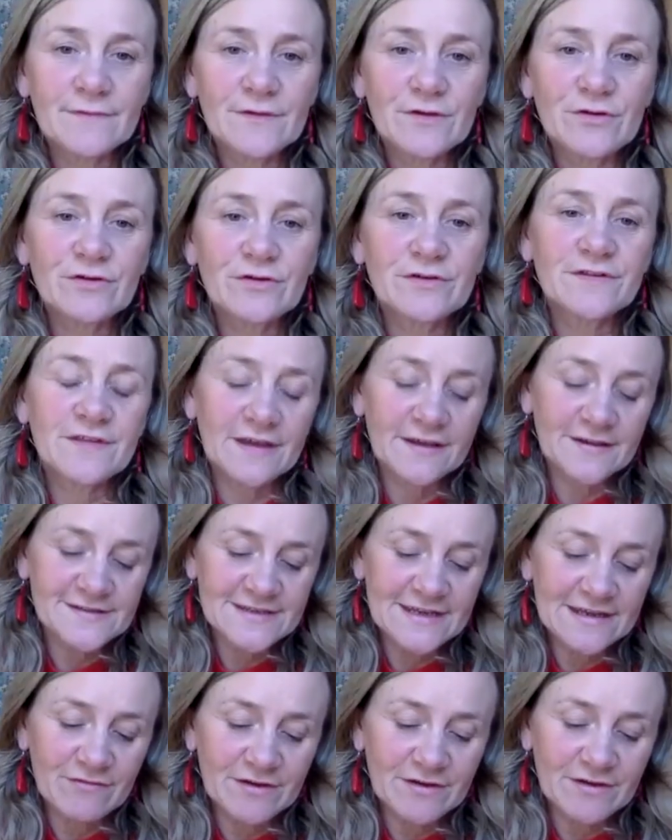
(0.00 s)
Good. Thanks,
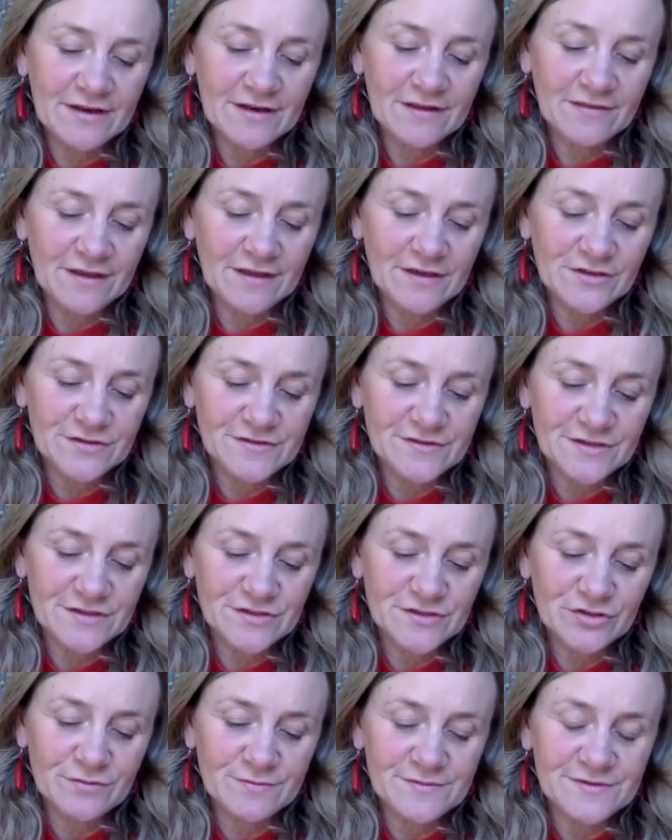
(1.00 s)
David. And I think just in
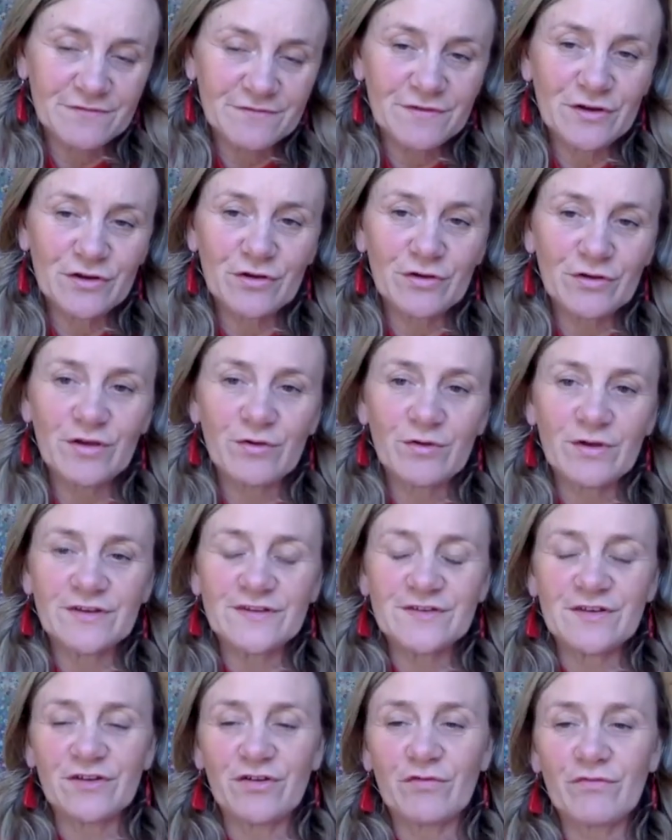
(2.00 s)
terms of, you know,
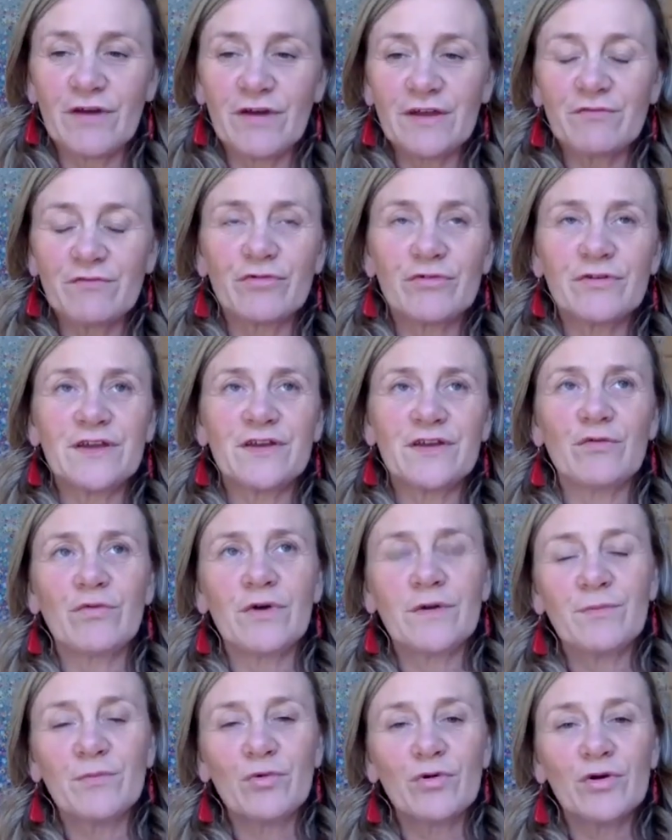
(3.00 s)
you're right, Rory, you know,
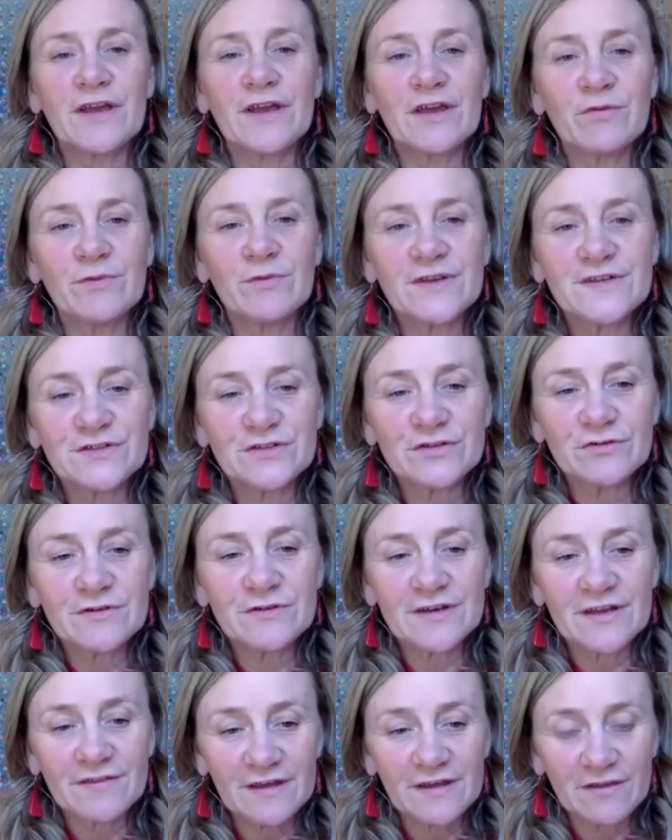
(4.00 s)
what more can we do?
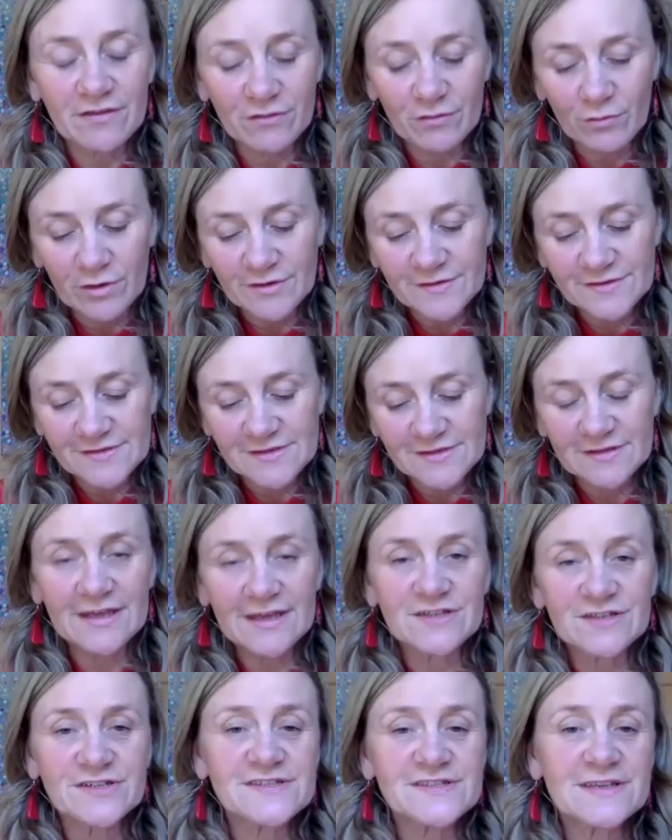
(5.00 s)
And I think there was, the
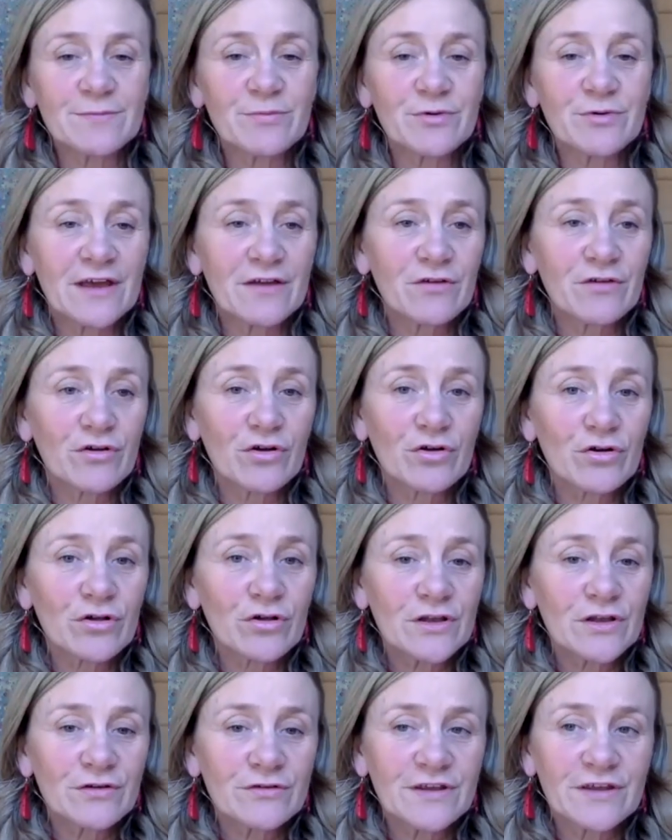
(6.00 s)
HSC put out a
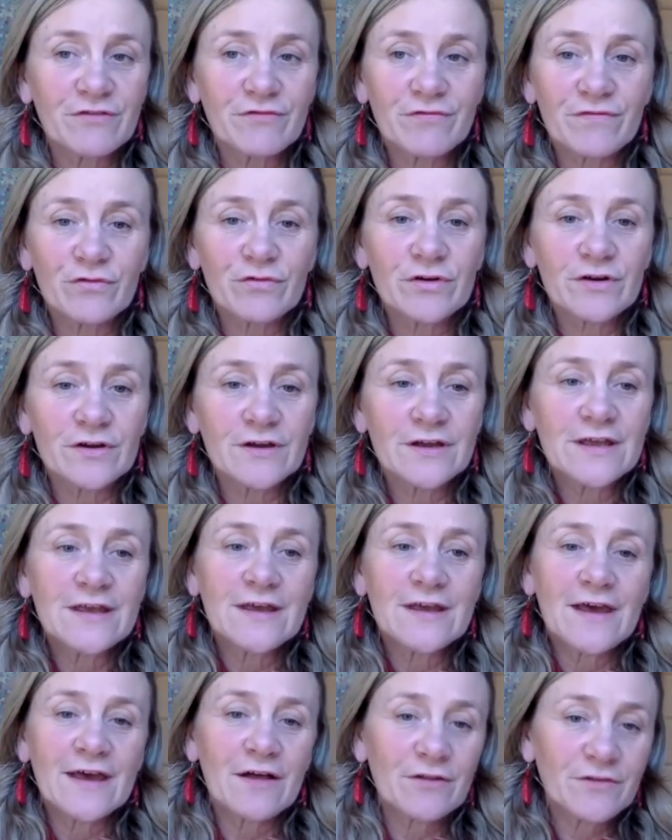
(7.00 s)
call looking for
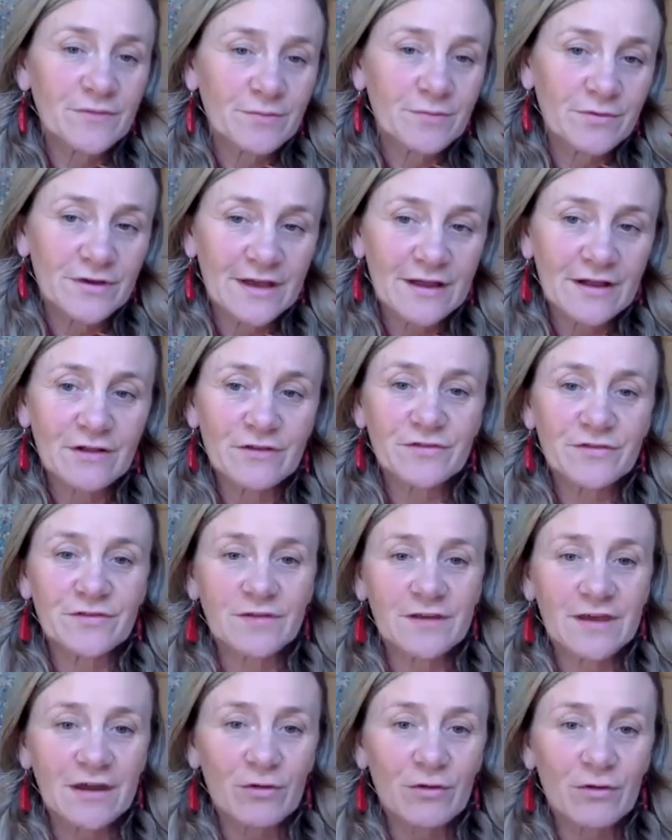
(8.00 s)

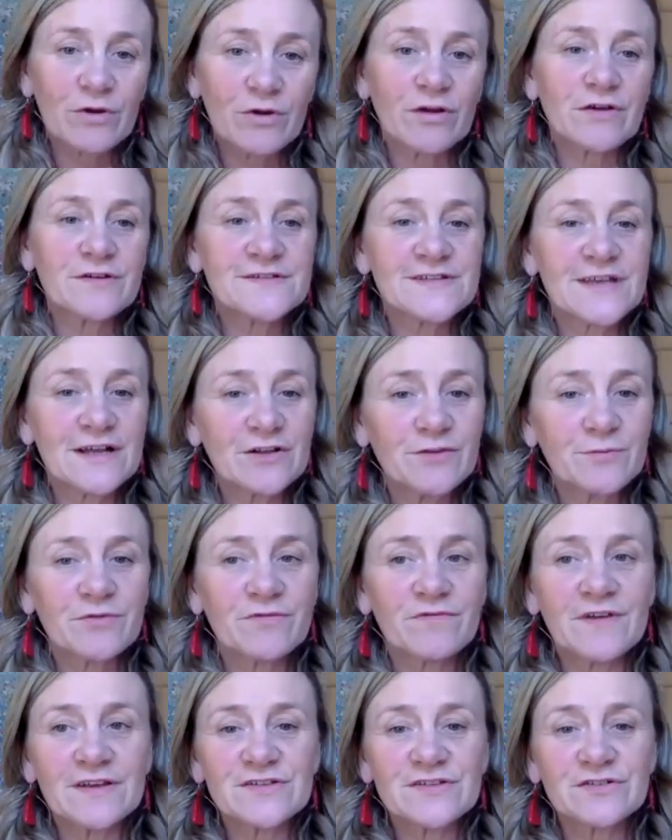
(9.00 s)
healthcare workers, health
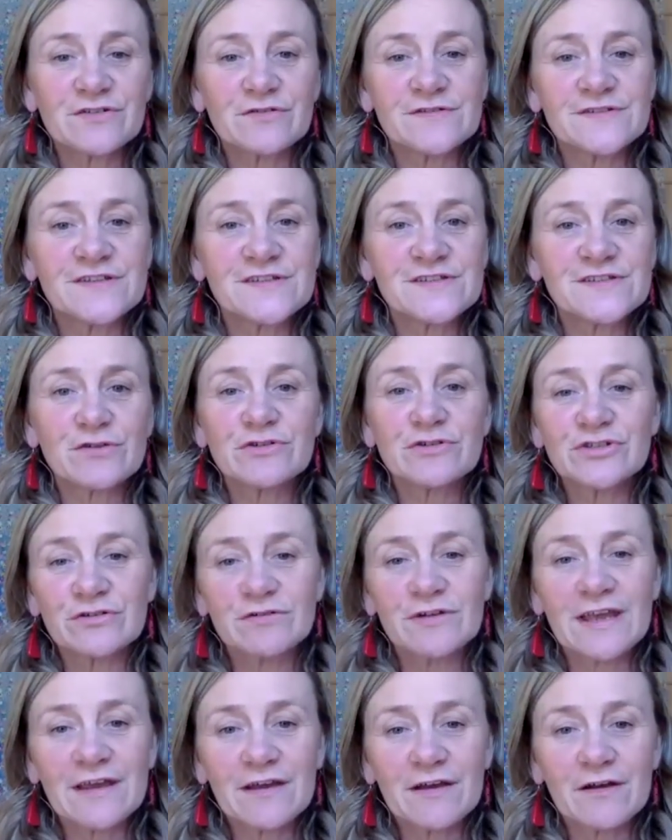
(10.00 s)
professionals and social
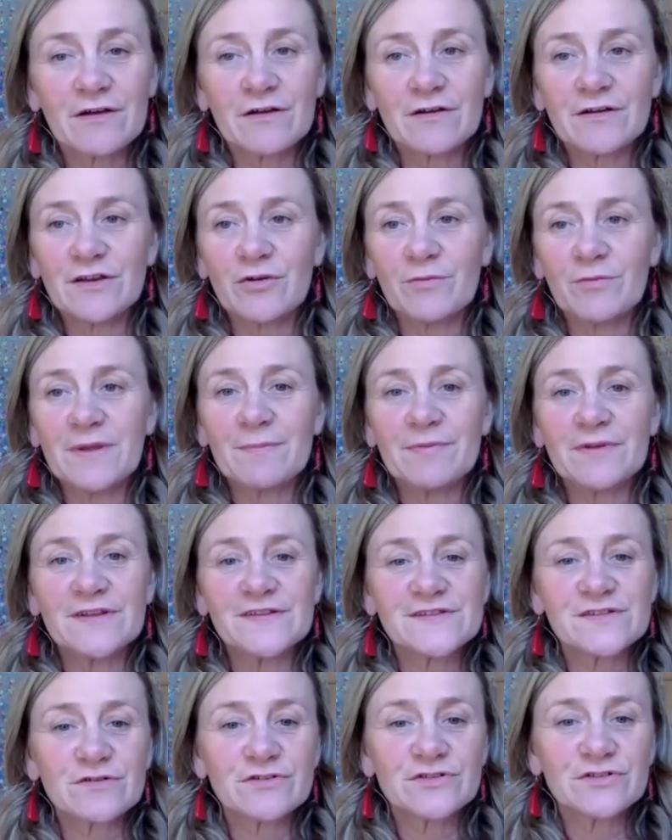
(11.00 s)
care, you know, people in
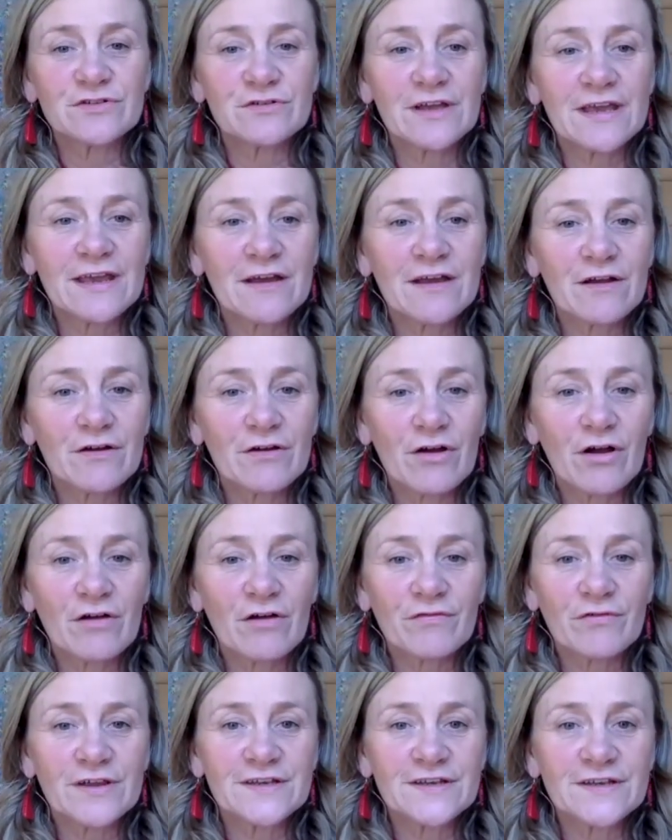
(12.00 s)
social care
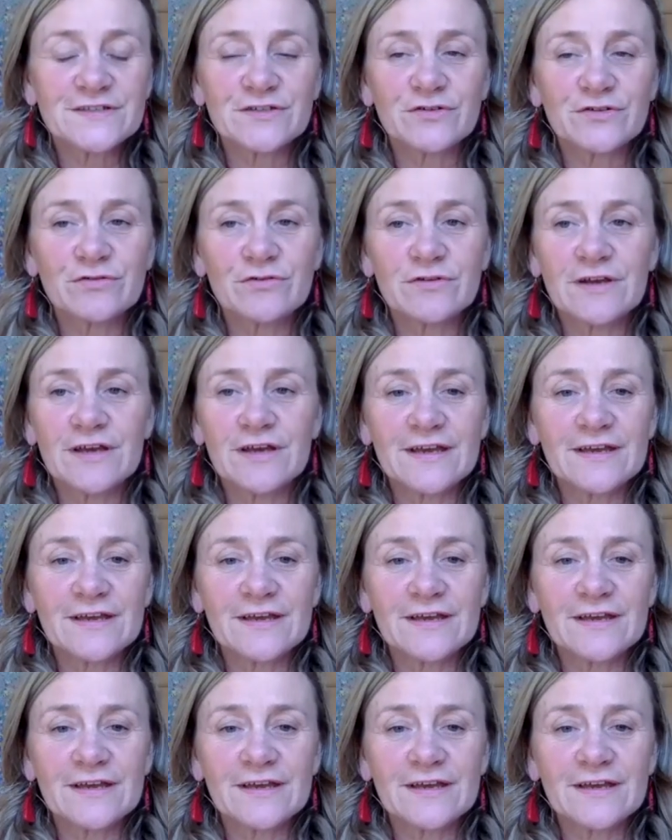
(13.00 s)
offering to